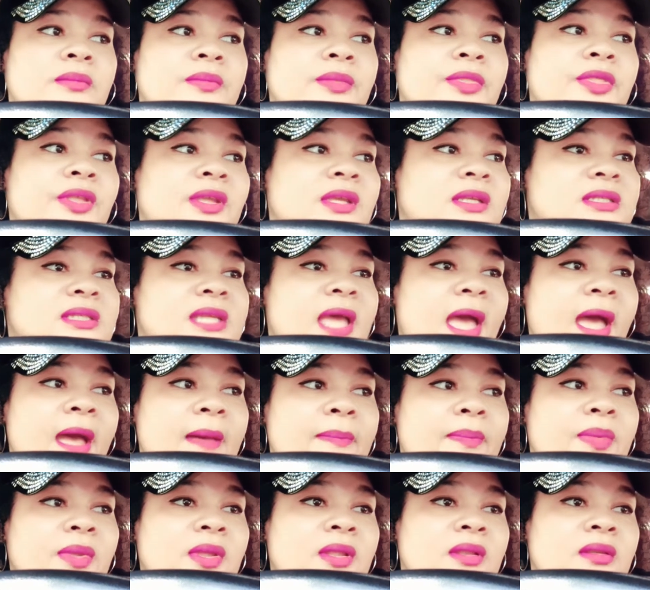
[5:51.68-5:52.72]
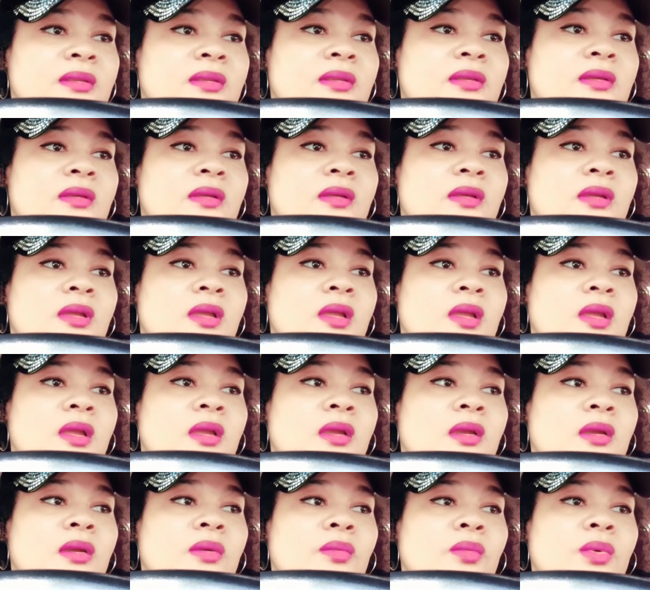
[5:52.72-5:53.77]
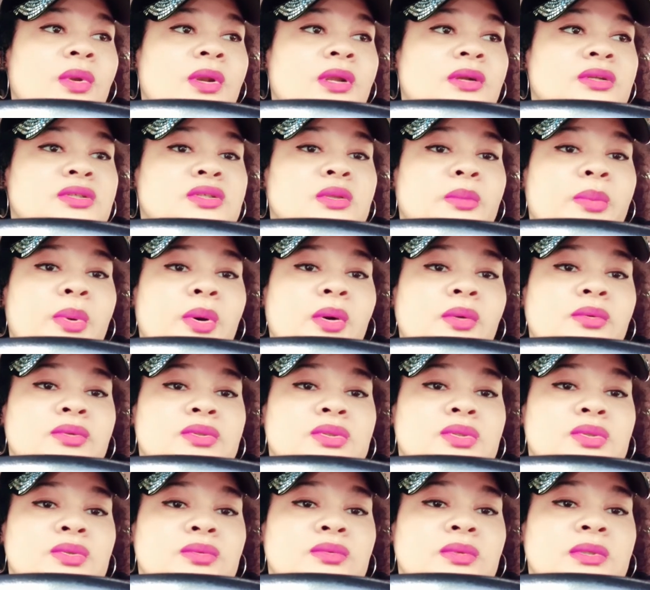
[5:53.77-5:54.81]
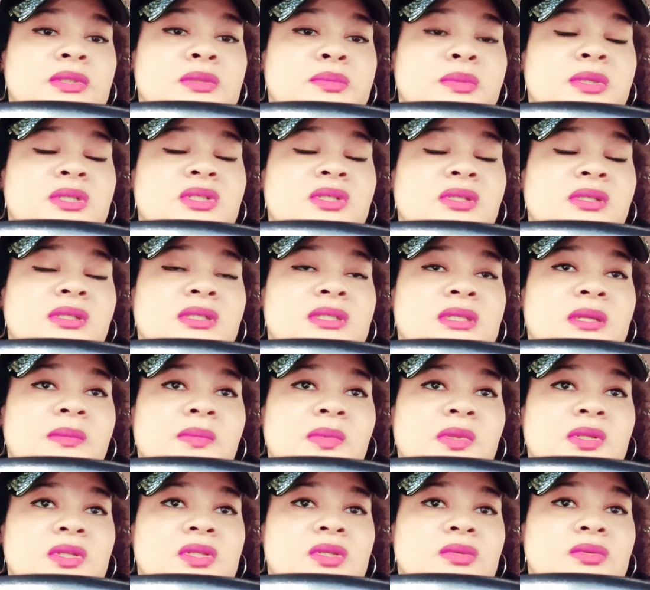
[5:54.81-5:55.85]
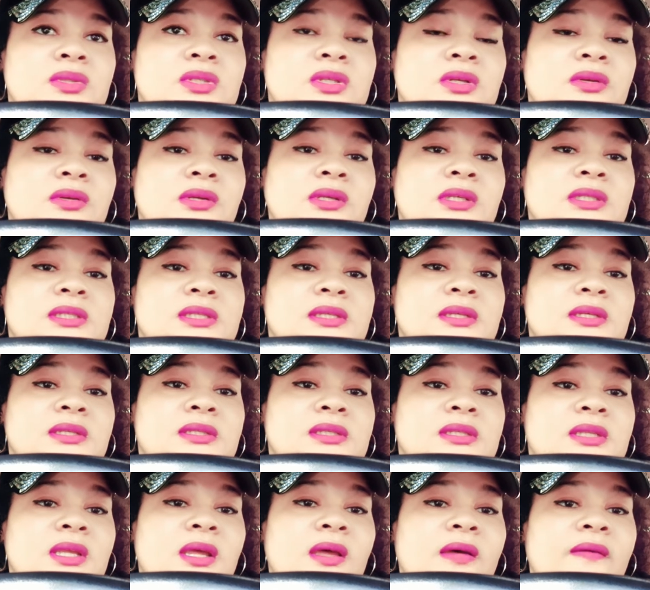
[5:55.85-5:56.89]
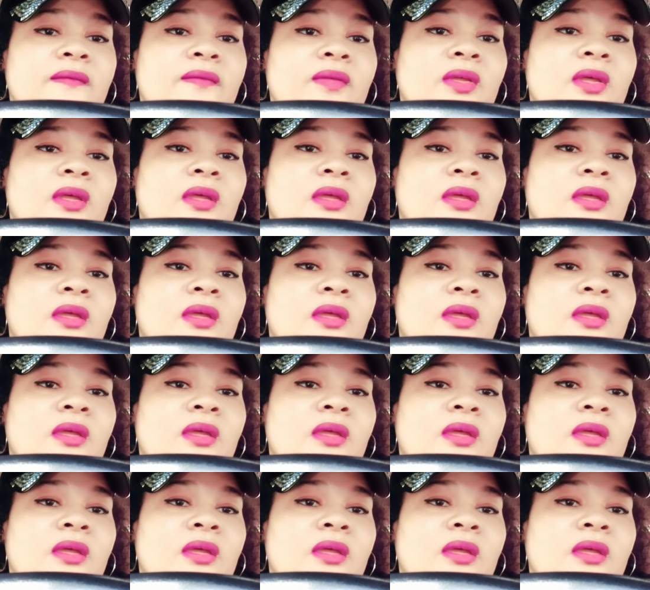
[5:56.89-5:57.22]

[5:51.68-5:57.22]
things happen when they're supposed to, especially something so serious as death.